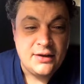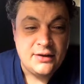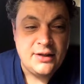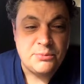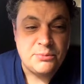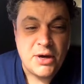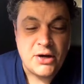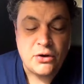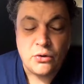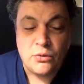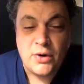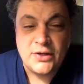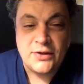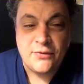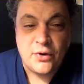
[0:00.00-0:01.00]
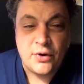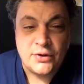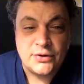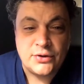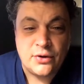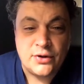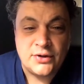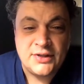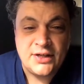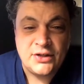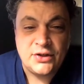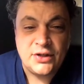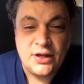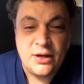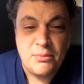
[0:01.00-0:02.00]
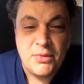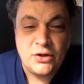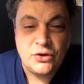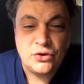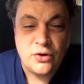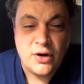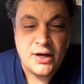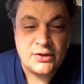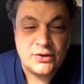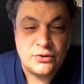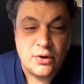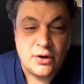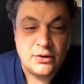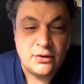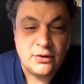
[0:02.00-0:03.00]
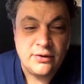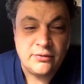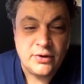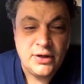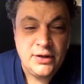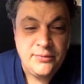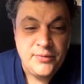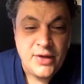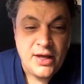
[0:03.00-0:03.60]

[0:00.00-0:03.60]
These microreservoirs are essentially a miniaturized drug delivery